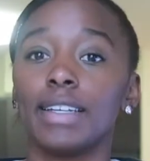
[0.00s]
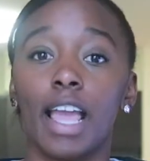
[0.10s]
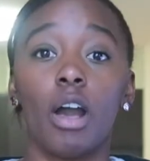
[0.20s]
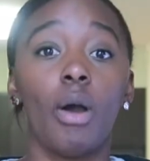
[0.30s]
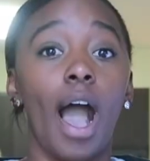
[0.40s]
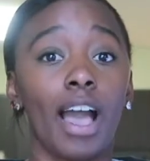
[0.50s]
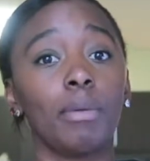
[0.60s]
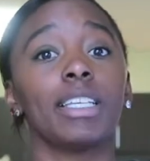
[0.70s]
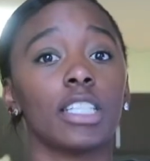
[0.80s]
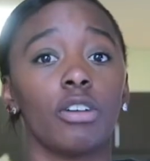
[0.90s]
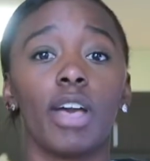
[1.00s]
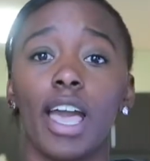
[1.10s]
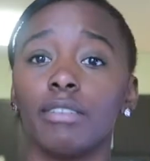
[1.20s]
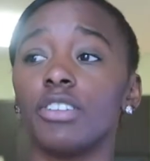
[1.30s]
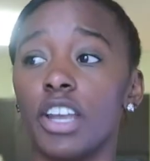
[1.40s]
Now, I myself
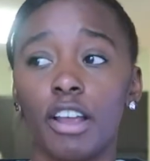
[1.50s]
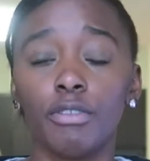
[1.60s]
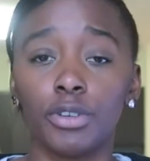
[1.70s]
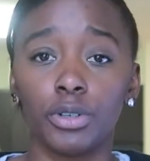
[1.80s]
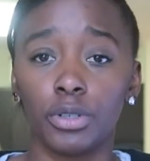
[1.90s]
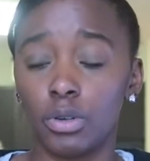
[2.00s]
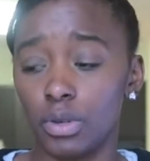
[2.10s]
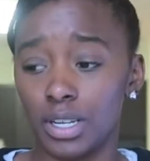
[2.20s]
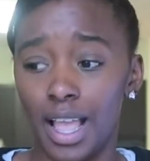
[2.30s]
have never